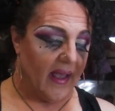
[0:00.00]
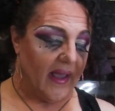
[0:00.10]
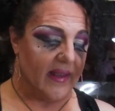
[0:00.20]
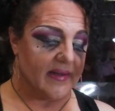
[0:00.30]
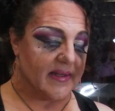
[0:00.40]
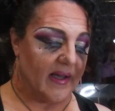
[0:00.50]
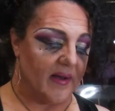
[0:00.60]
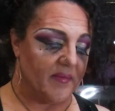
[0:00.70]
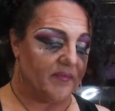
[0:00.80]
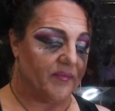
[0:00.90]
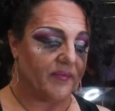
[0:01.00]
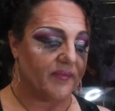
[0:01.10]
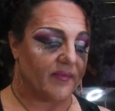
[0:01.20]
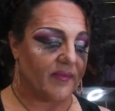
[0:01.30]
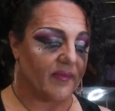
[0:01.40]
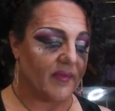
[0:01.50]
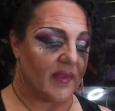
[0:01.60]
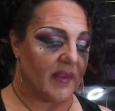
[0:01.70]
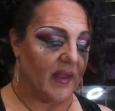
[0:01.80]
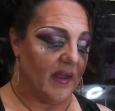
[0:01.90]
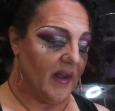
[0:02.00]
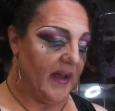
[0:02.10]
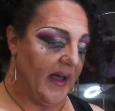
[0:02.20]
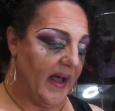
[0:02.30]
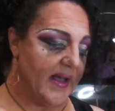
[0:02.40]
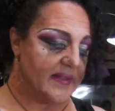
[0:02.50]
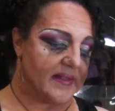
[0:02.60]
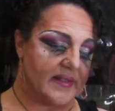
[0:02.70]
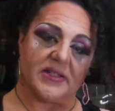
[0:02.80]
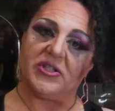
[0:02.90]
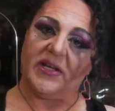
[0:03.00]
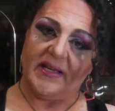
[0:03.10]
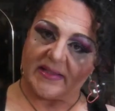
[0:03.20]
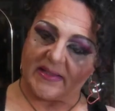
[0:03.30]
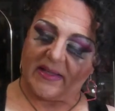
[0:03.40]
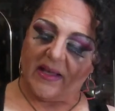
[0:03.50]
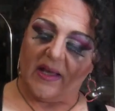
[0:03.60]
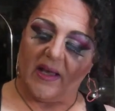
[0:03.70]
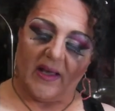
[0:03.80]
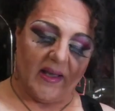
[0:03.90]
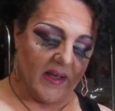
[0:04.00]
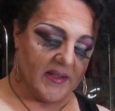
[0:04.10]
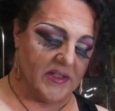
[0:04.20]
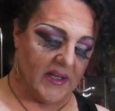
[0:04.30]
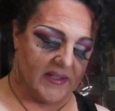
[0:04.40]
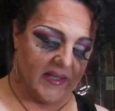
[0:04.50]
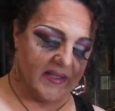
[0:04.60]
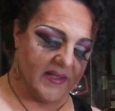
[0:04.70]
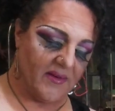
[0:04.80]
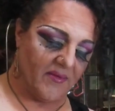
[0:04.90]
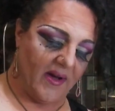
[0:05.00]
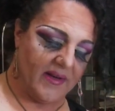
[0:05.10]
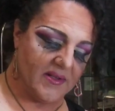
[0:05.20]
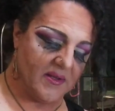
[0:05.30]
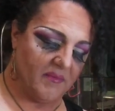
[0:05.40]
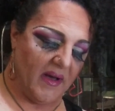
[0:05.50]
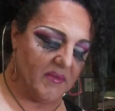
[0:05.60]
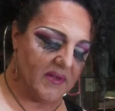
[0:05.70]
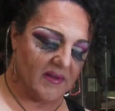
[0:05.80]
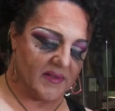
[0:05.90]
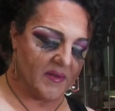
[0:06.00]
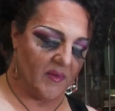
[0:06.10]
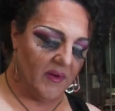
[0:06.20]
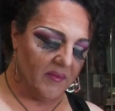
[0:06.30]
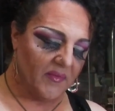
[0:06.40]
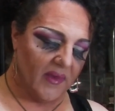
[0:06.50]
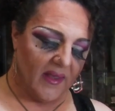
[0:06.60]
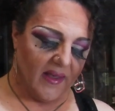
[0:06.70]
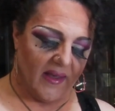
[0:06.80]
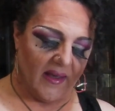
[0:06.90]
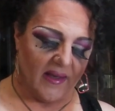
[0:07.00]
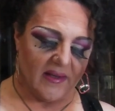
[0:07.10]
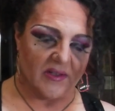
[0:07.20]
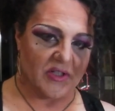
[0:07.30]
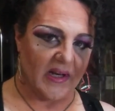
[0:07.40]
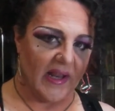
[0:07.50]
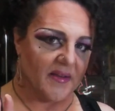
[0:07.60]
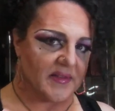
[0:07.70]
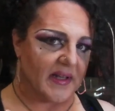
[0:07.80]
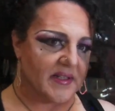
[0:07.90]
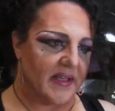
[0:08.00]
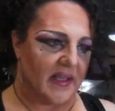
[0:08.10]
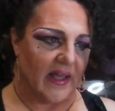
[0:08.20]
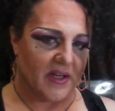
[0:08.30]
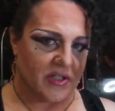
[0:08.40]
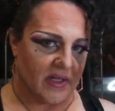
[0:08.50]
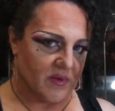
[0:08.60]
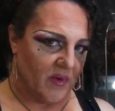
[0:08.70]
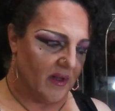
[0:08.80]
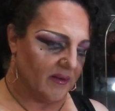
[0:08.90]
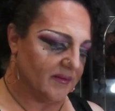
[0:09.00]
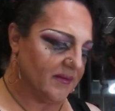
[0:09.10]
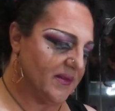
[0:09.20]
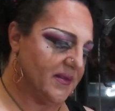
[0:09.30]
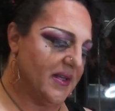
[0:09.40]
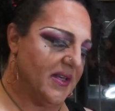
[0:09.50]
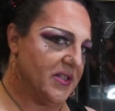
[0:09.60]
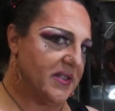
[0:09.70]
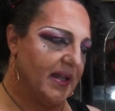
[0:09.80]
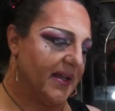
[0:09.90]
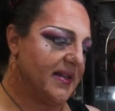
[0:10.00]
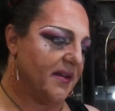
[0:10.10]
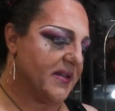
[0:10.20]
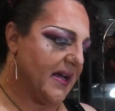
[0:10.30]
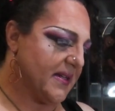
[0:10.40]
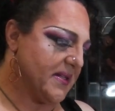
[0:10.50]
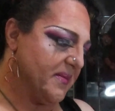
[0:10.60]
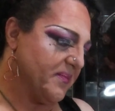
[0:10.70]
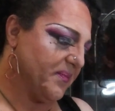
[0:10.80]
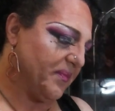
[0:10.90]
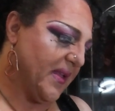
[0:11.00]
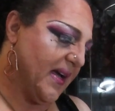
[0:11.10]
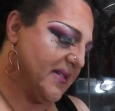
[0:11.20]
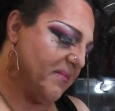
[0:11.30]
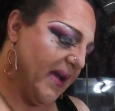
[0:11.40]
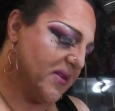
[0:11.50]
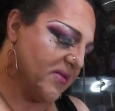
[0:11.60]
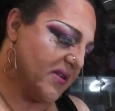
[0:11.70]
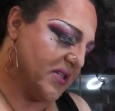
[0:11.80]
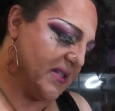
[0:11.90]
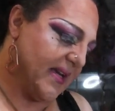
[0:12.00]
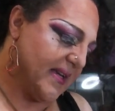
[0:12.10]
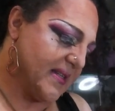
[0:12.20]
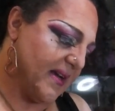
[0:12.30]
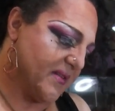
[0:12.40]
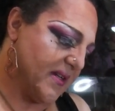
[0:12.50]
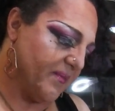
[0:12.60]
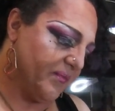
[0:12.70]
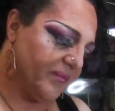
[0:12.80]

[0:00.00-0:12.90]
And I asked Jess, because Jess is right into Barbie dolls as well. And she loves Articulation as well. She takes after Auntie. Auntie Pandora she takes after.